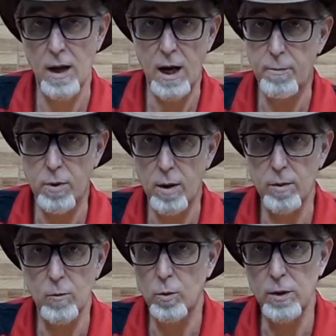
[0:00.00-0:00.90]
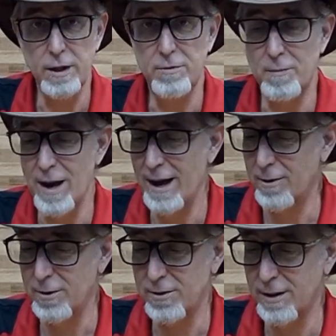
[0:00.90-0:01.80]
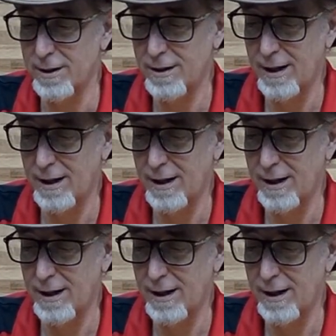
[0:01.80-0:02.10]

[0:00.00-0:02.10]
I probably won't leave the batteries in.